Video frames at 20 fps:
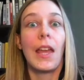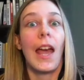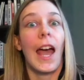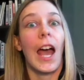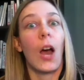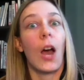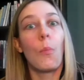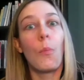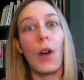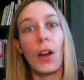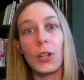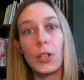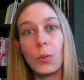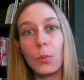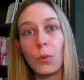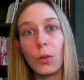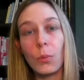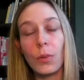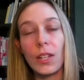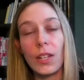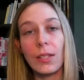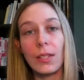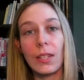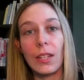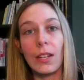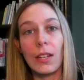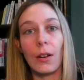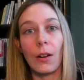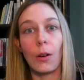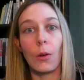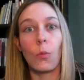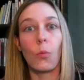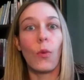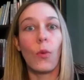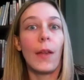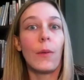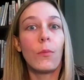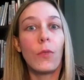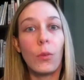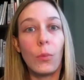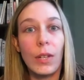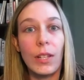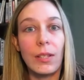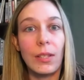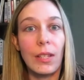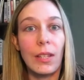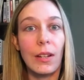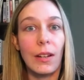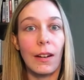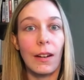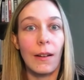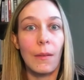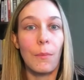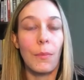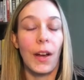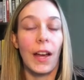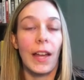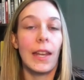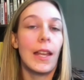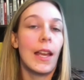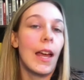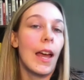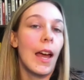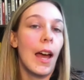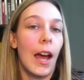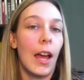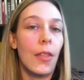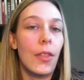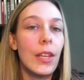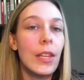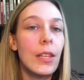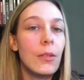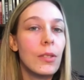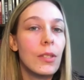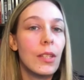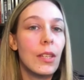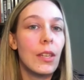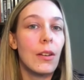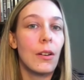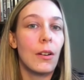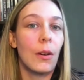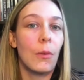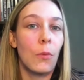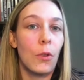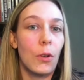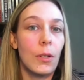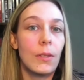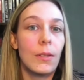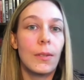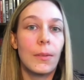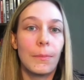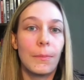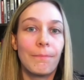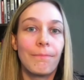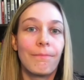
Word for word: how much will we see her? When will we see her? But I think you'll see her at Worlds.